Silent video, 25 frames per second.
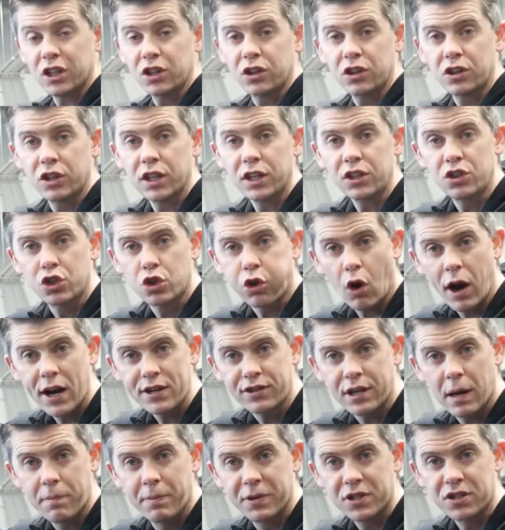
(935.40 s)
the, the
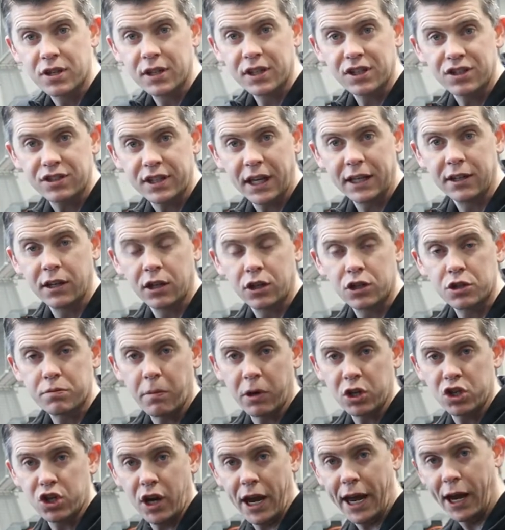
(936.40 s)
tricep isn't extended as
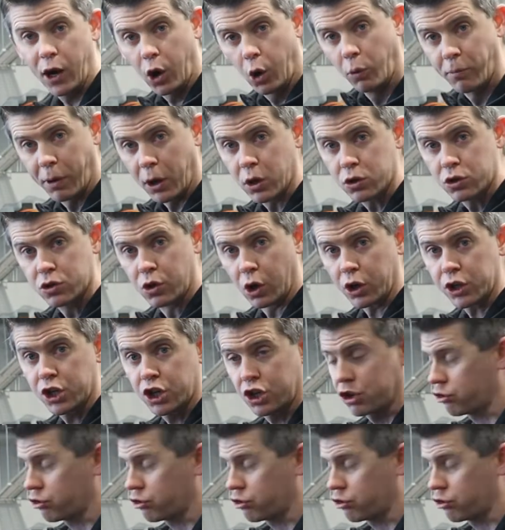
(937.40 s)
much. Her elbow's not as